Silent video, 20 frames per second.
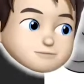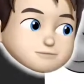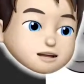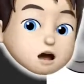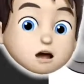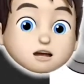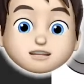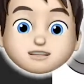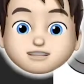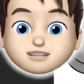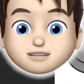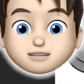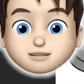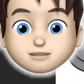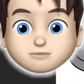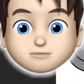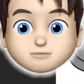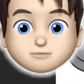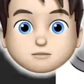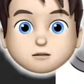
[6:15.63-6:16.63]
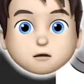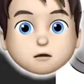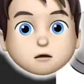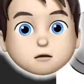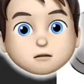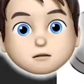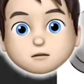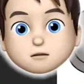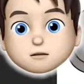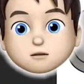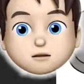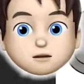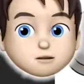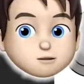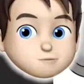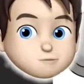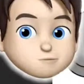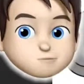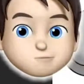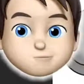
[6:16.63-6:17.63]
cartoon
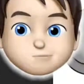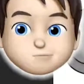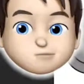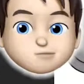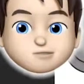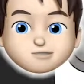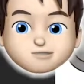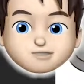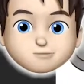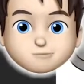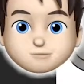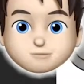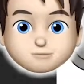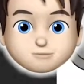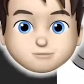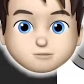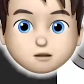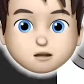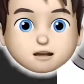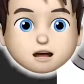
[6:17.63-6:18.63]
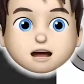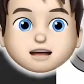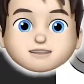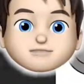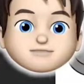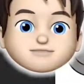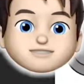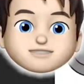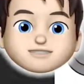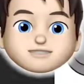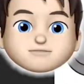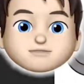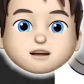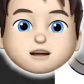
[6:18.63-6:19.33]
or just a simple drawing, I usually